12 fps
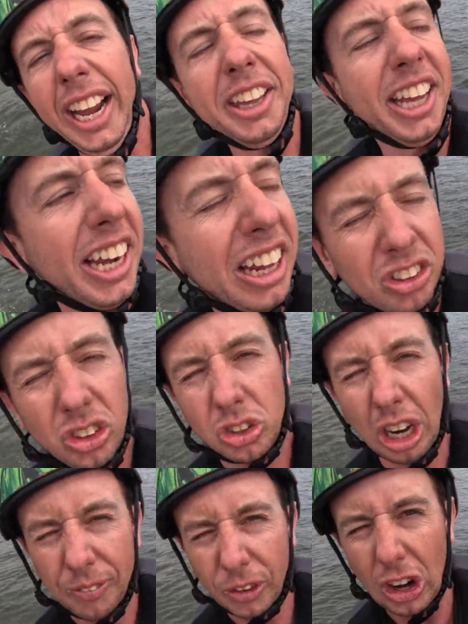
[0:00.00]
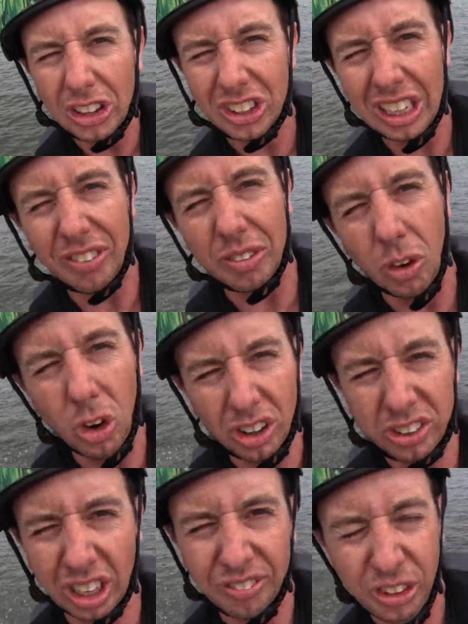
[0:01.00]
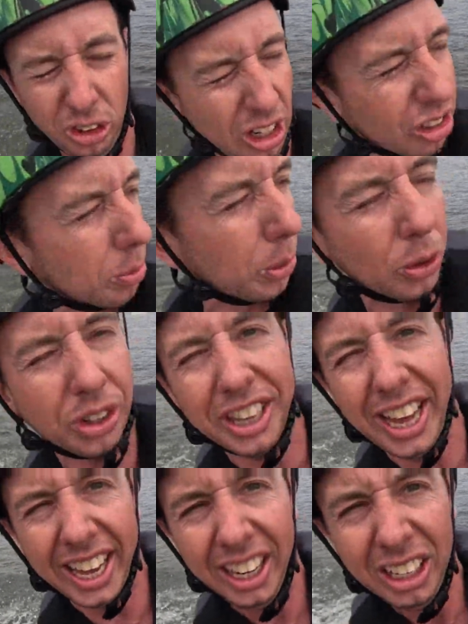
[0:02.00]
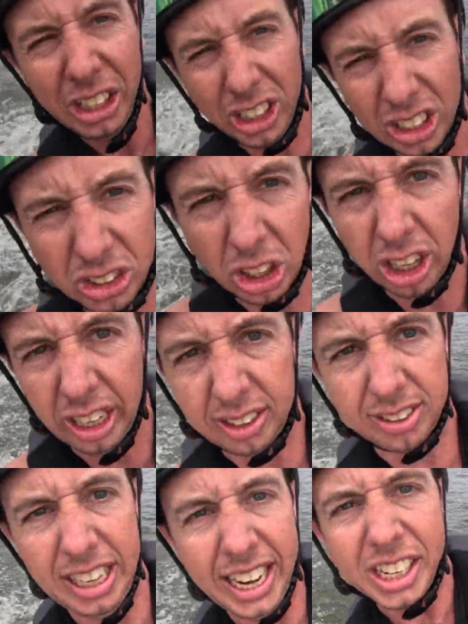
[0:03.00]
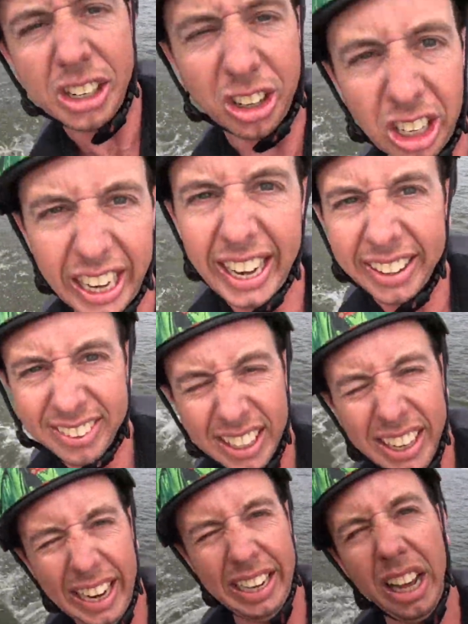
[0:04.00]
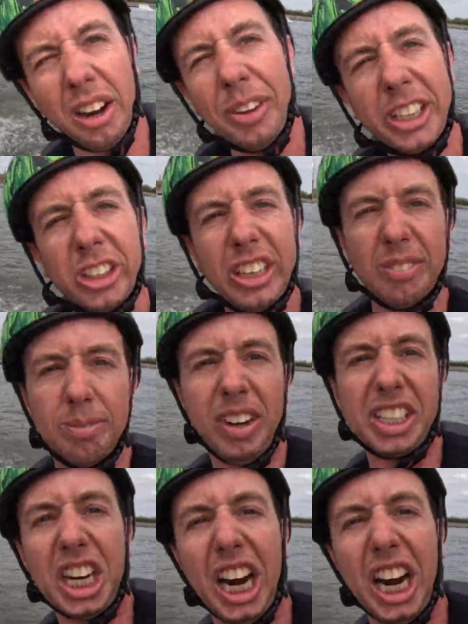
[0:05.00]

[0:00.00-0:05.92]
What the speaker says: And then as you start progressing even more and start feeling comfortable doing that, you can start extending your legs, and that'll make you get much